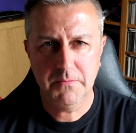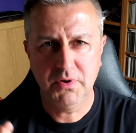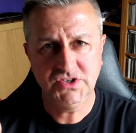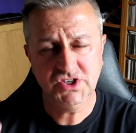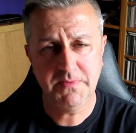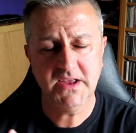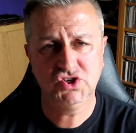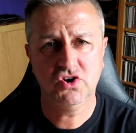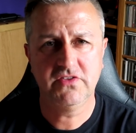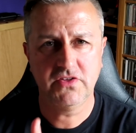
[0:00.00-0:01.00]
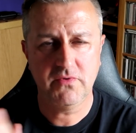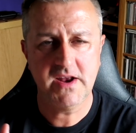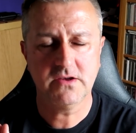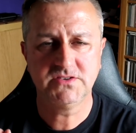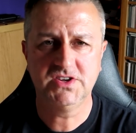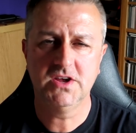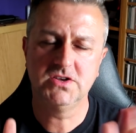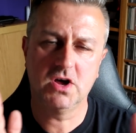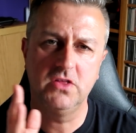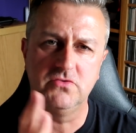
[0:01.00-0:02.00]
But just make sure that the radio's
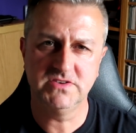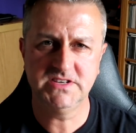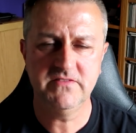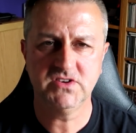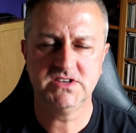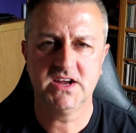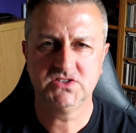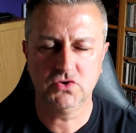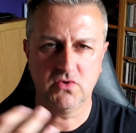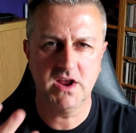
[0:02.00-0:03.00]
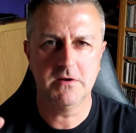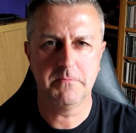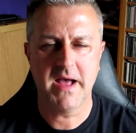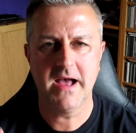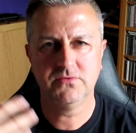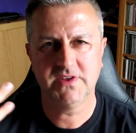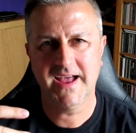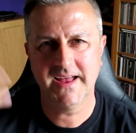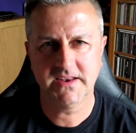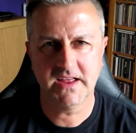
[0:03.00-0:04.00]
turned on, the receiver's nice and green and bound,
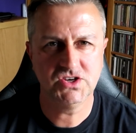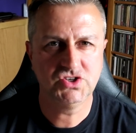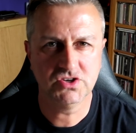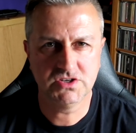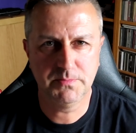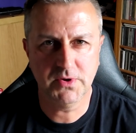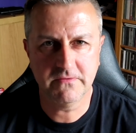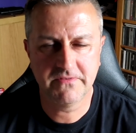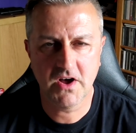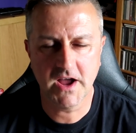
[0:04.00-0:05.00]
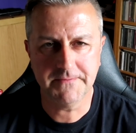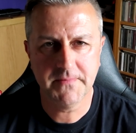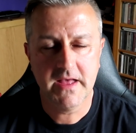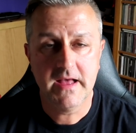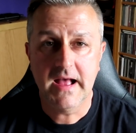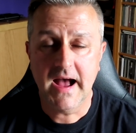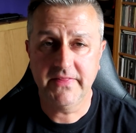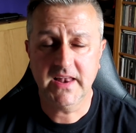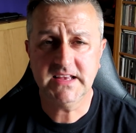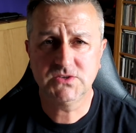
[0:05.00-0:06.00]
and it should boot fine.
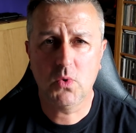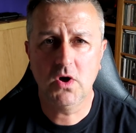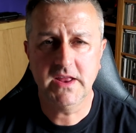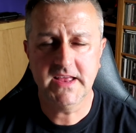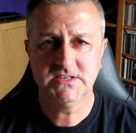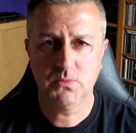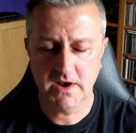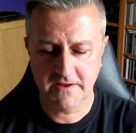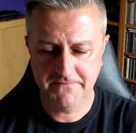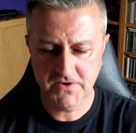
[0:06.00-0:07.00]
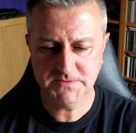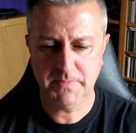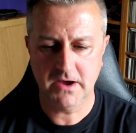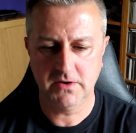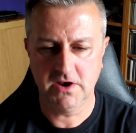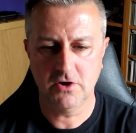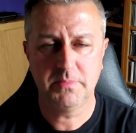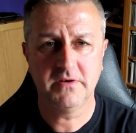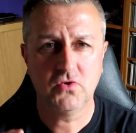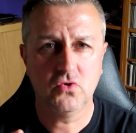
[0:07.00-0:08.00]
And the last one is when I first powered it
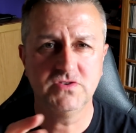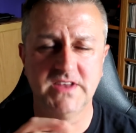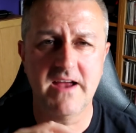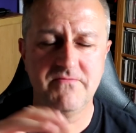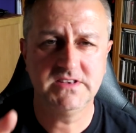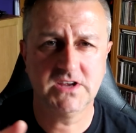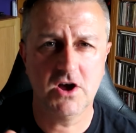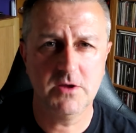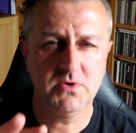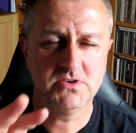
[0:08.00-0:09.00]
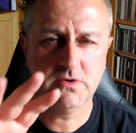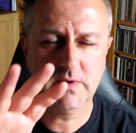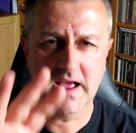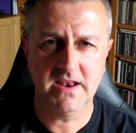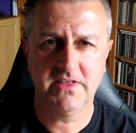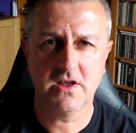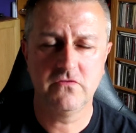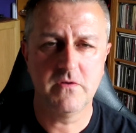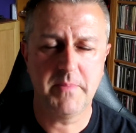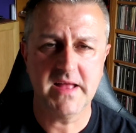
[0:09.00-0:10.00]
up, of course, every time you're doing anything
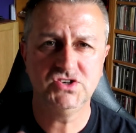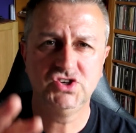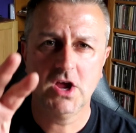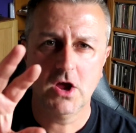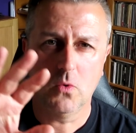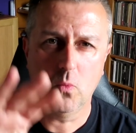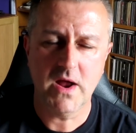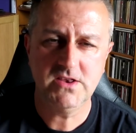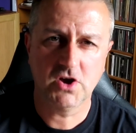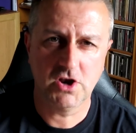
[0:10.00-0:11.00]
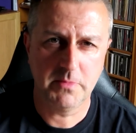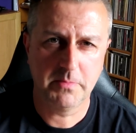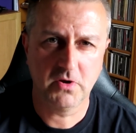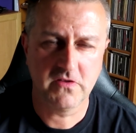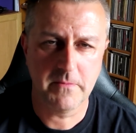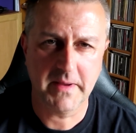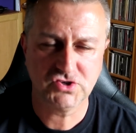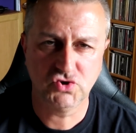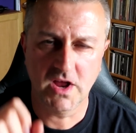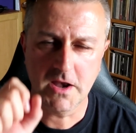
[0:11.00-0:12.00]
on the bench, when you're going to be plugging the
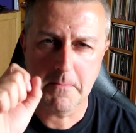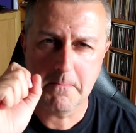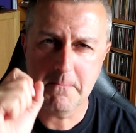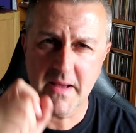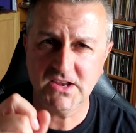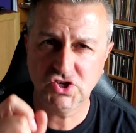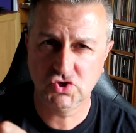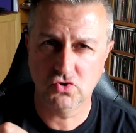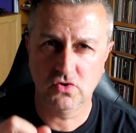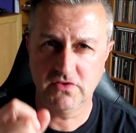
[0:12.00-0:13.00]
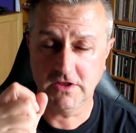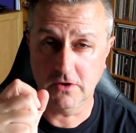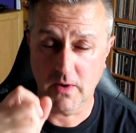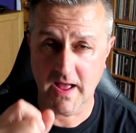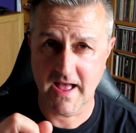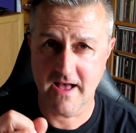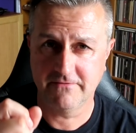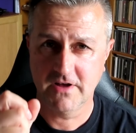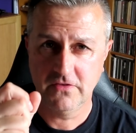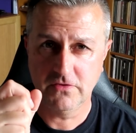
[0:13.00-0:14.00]
battery in, make sure that you
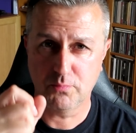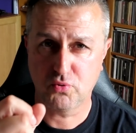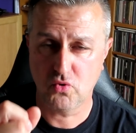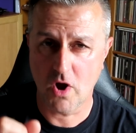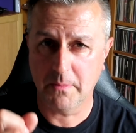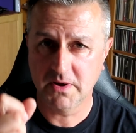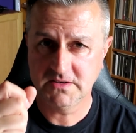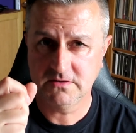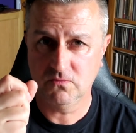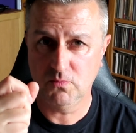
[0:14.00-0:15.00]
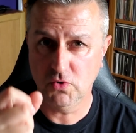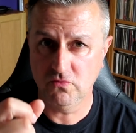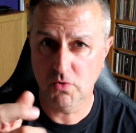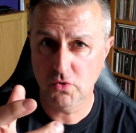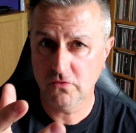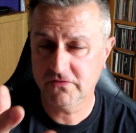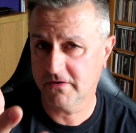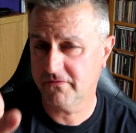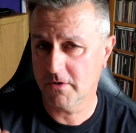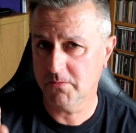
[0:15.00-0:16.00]
have the prop
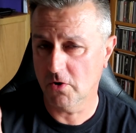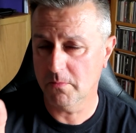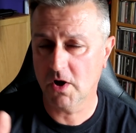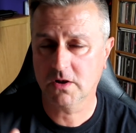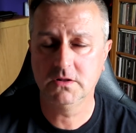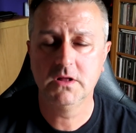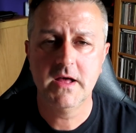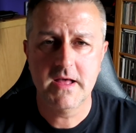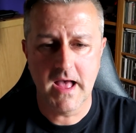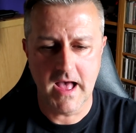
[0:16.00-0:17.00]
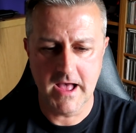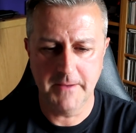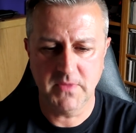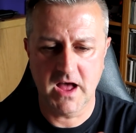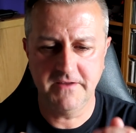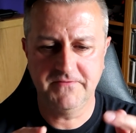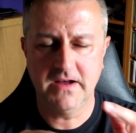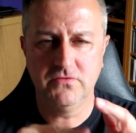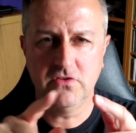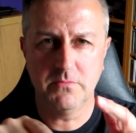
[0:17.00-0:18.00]
removed from your model. Um, I
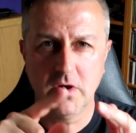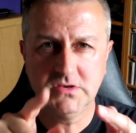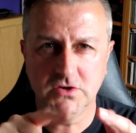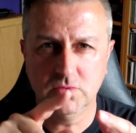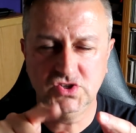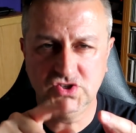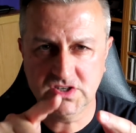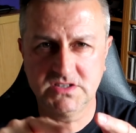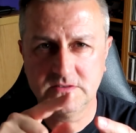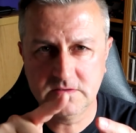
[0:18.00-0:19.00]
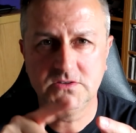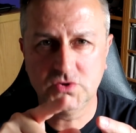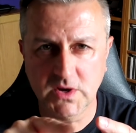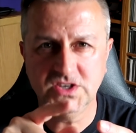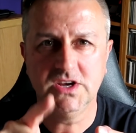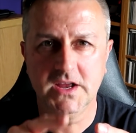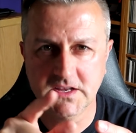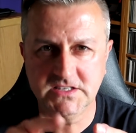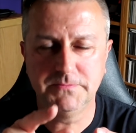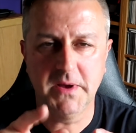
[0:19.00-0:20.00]
found that the motor was just
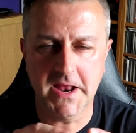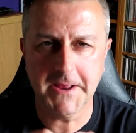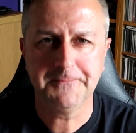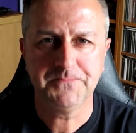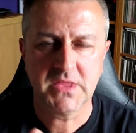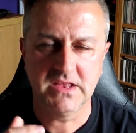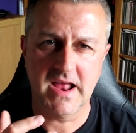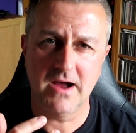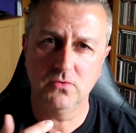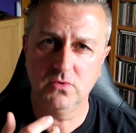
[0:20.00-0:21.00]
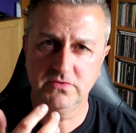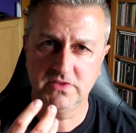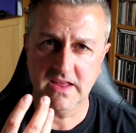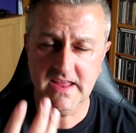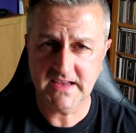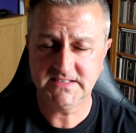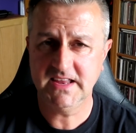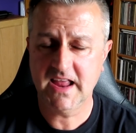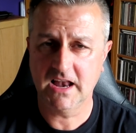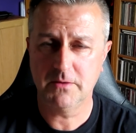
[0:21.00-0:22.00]
twitching and spinning. Now, the
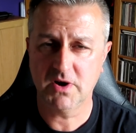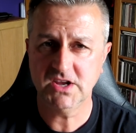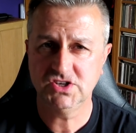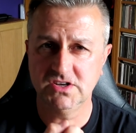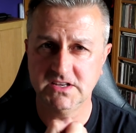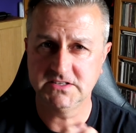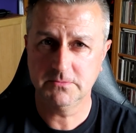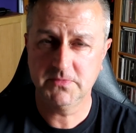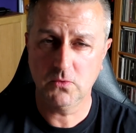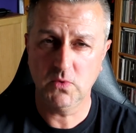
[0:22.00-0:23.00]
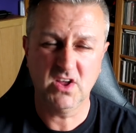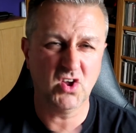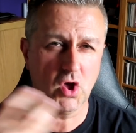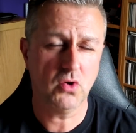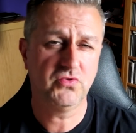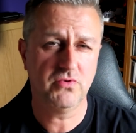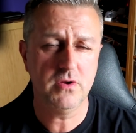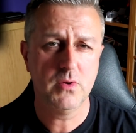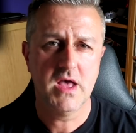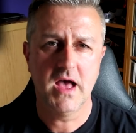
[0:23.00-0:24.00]
ESC calibration is something we could go
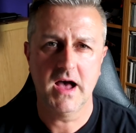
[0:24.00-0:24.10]
through.